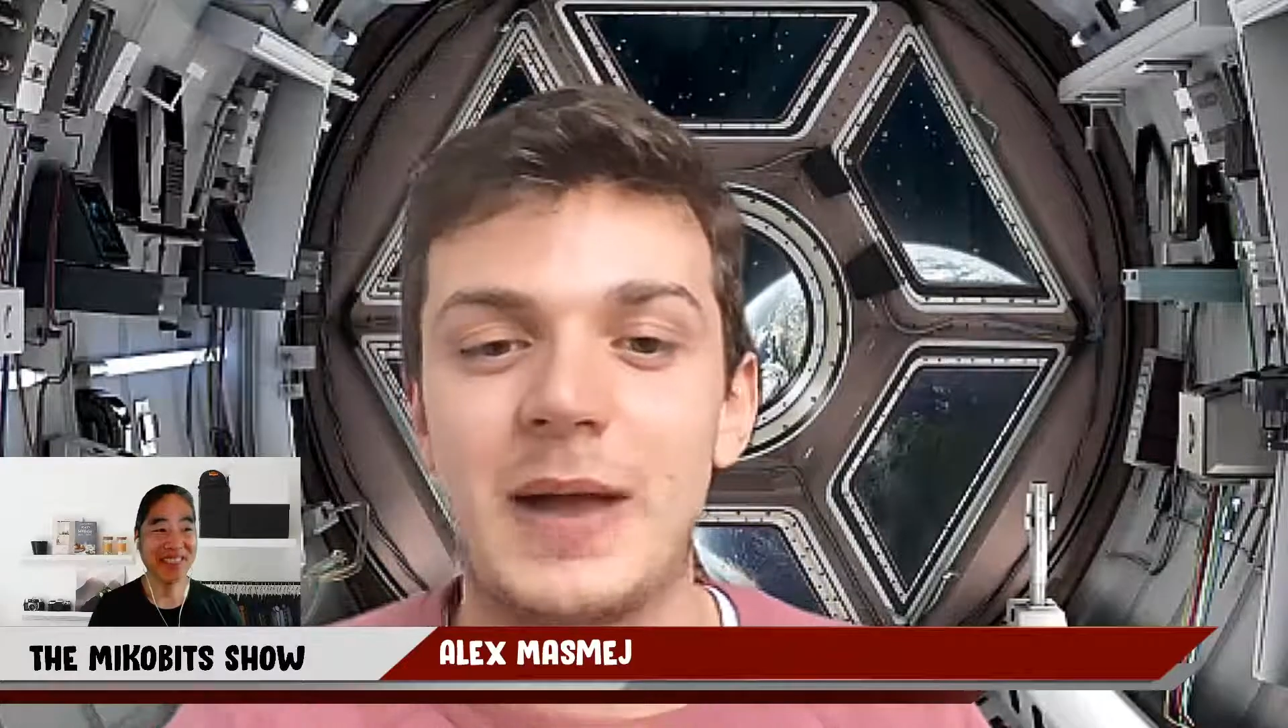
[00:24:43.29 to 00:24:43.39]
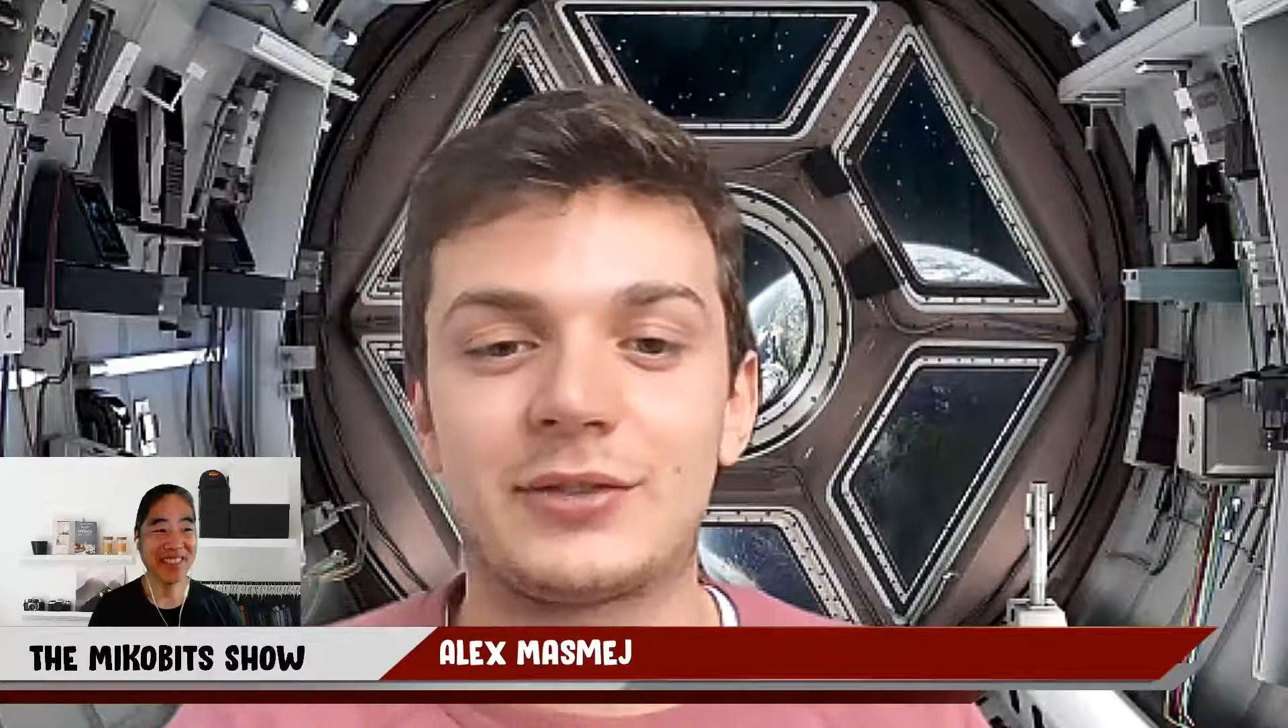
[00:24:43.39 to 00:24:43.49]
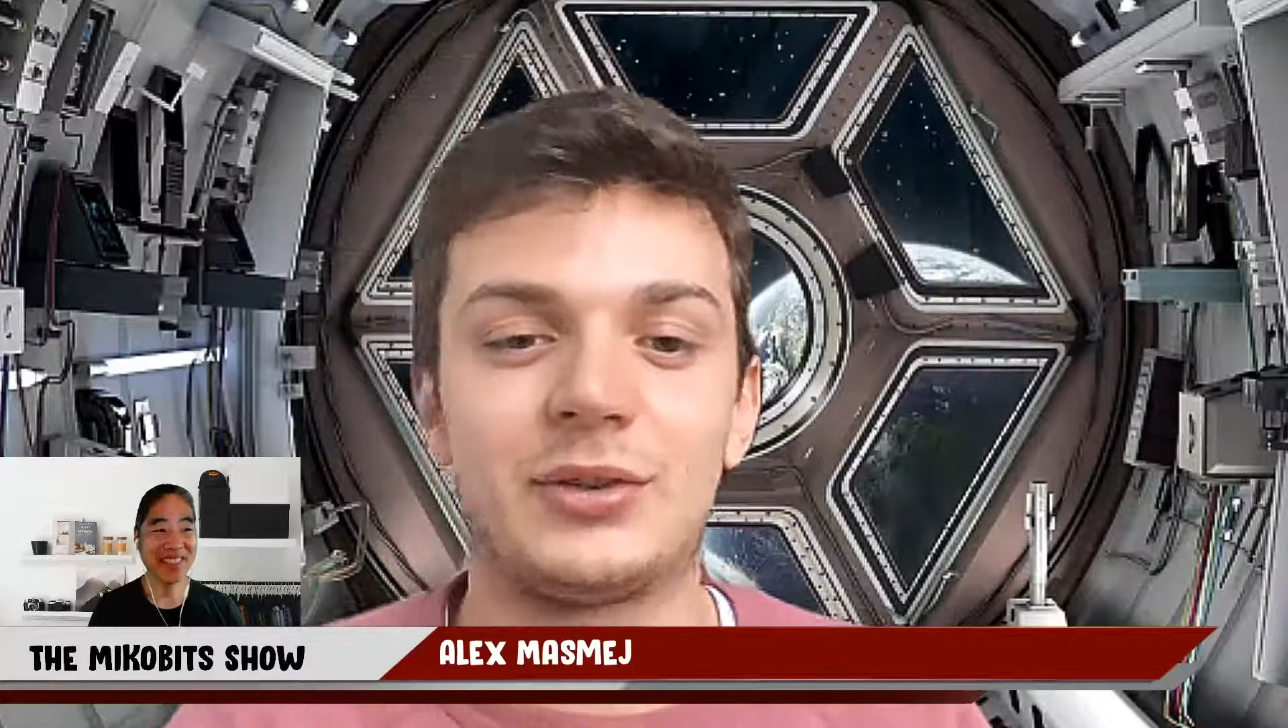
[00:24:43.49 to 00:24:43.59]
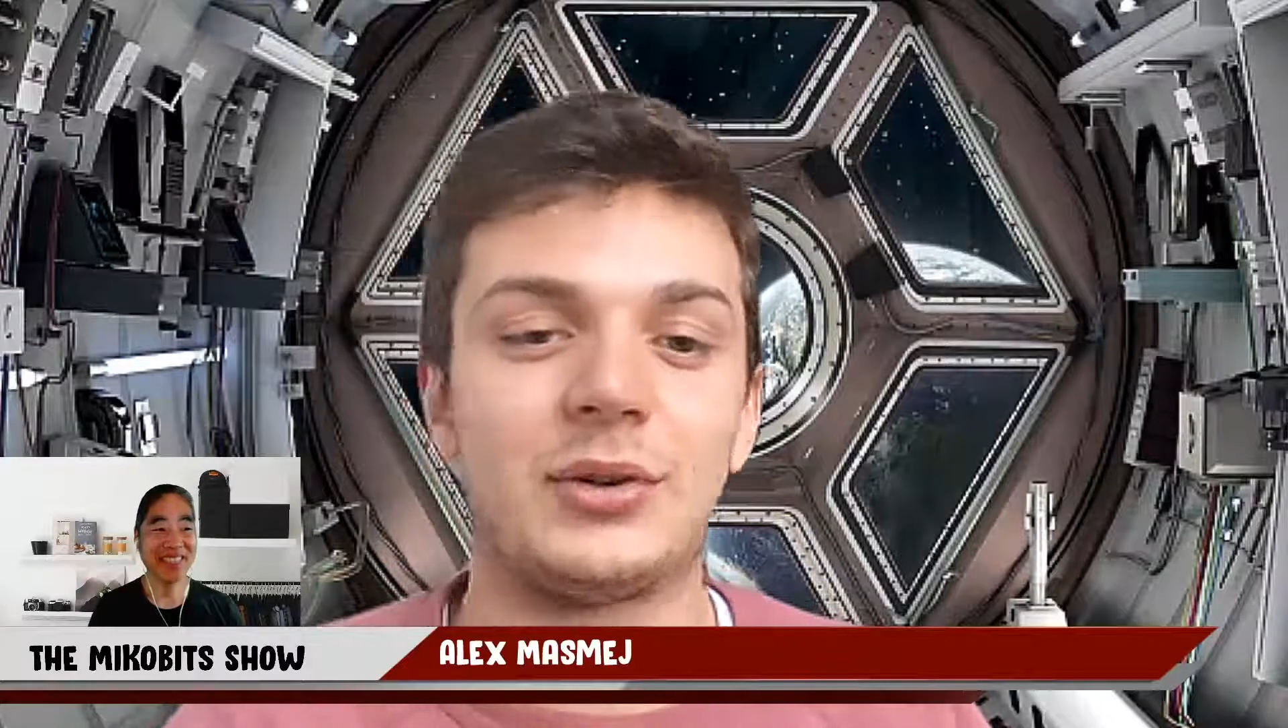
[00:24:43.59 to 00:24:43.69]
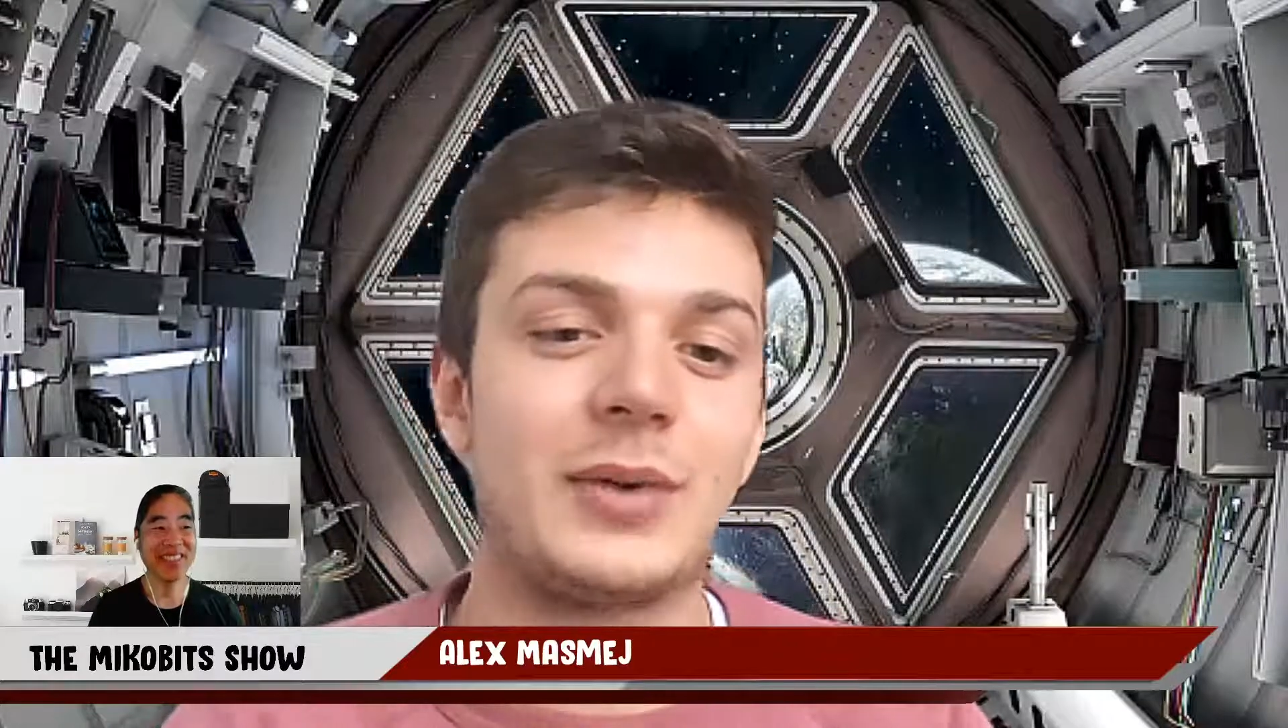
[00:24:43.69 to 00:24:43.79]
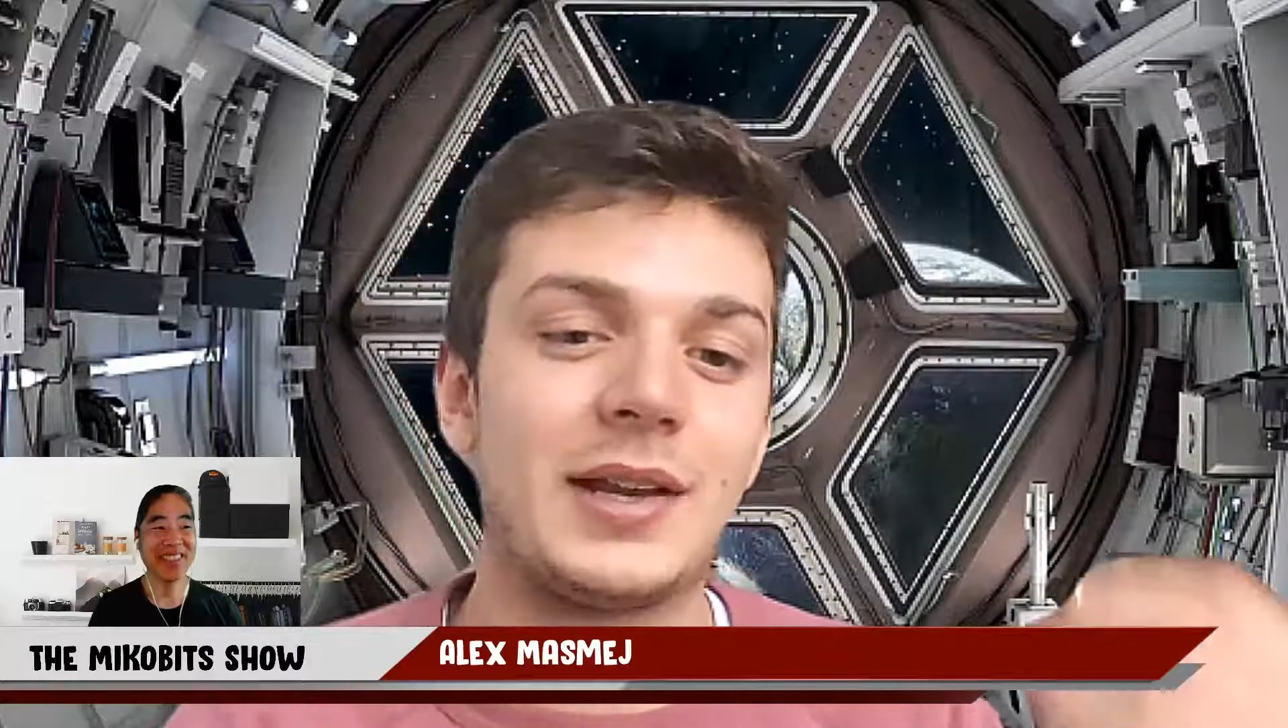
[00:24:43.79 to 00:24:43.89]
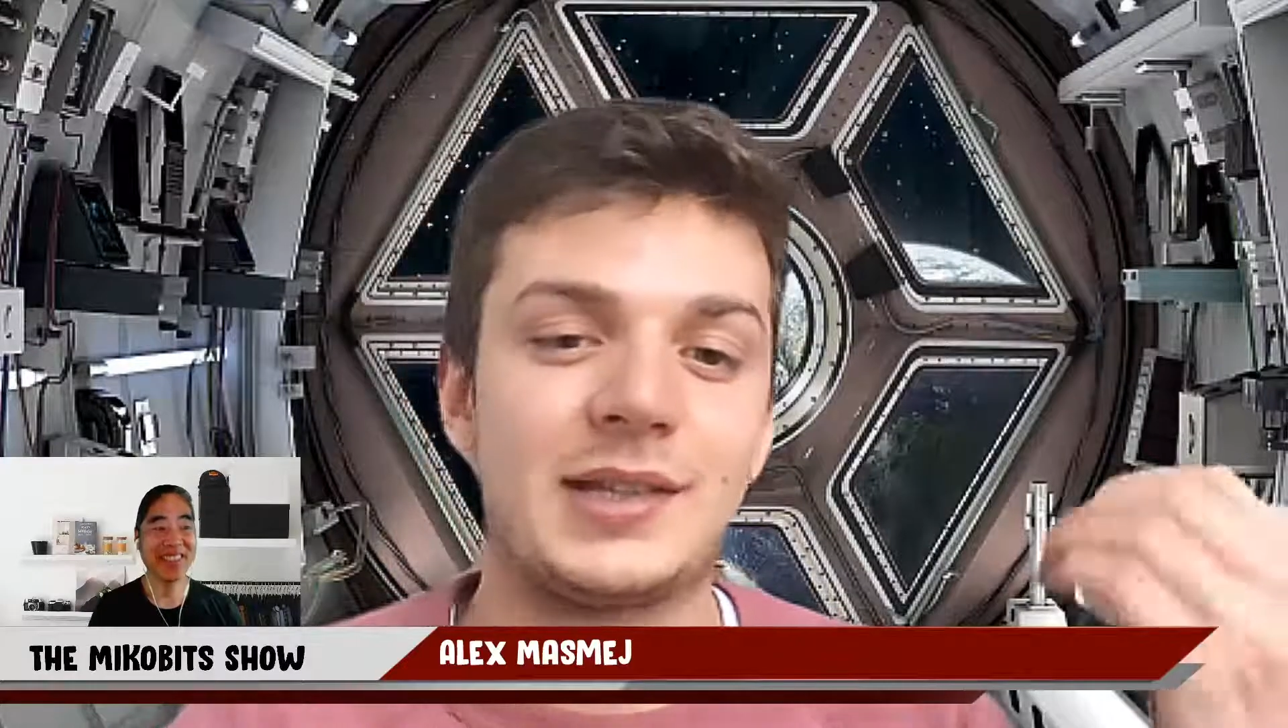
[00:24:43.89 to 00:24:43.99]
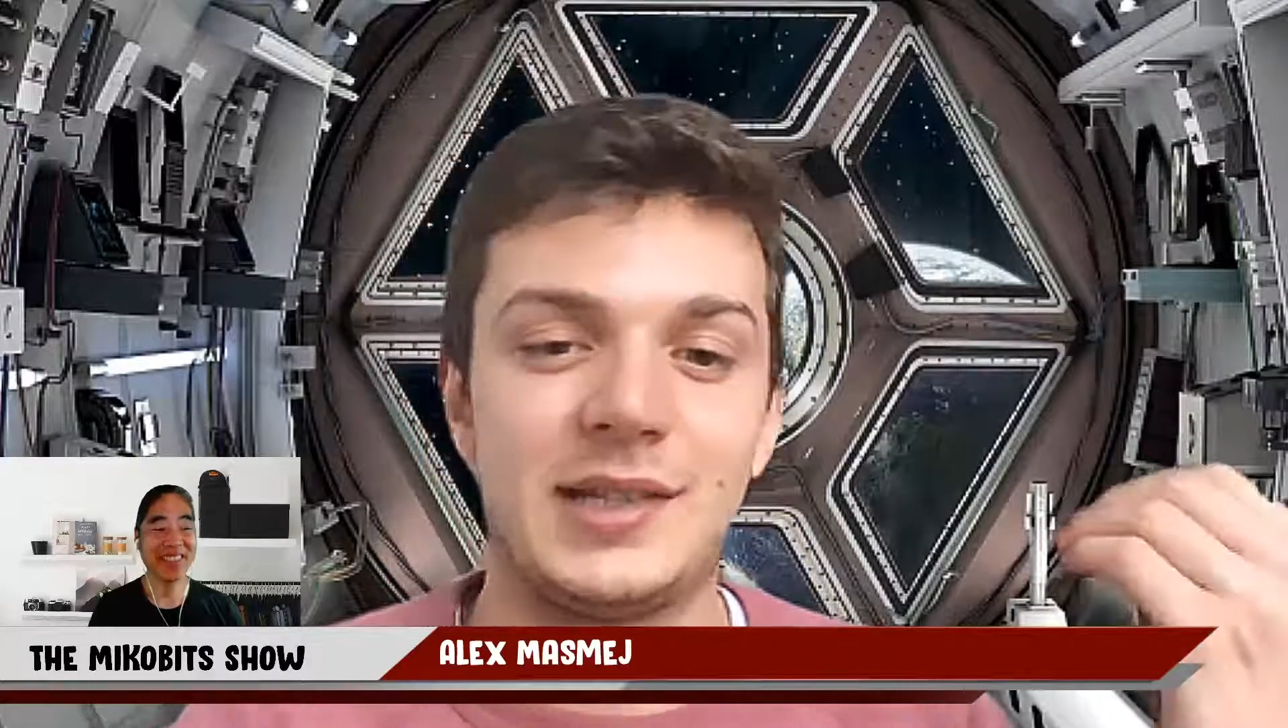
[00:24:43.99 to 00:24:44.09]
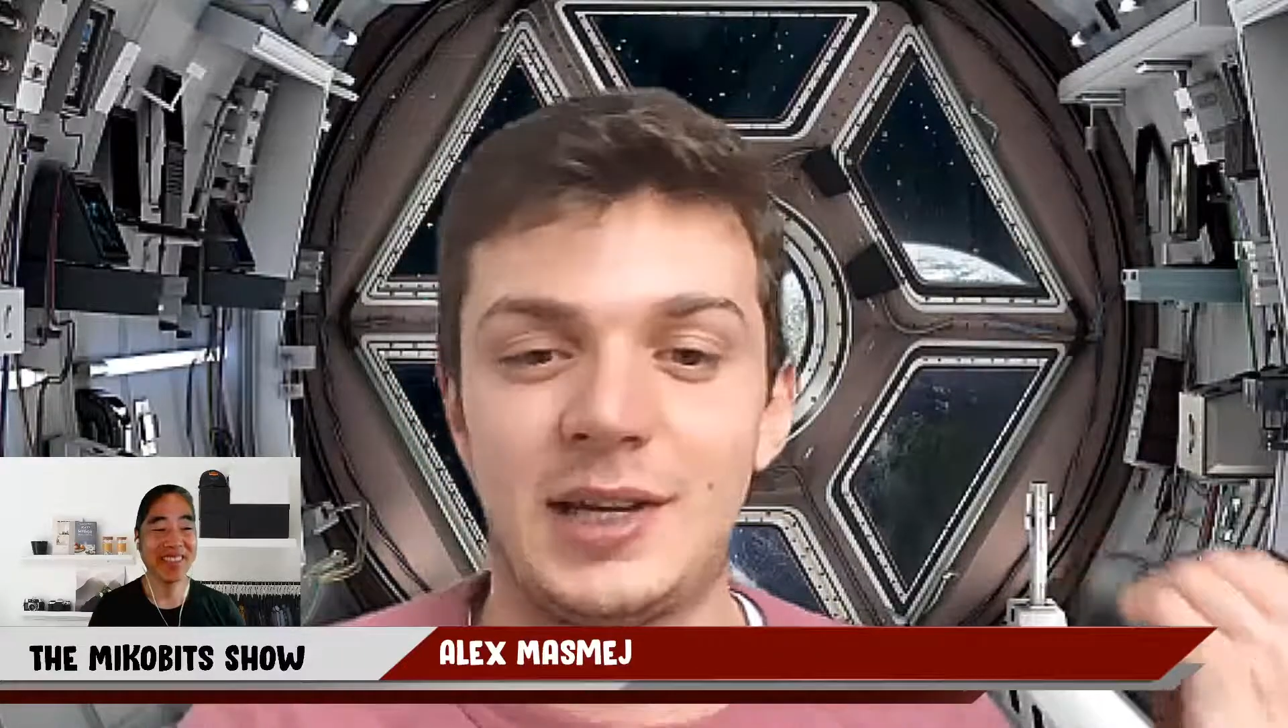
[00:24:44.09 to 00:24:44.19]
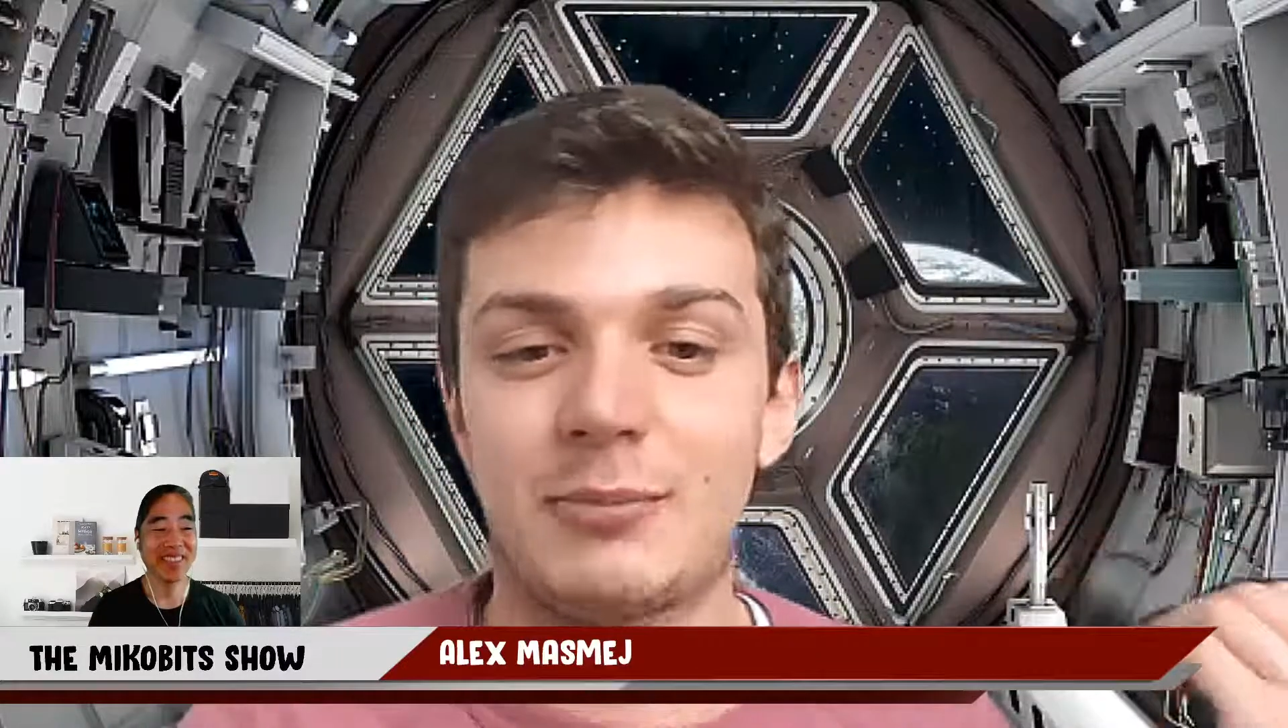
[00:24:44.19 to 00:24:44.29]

to the rent seeking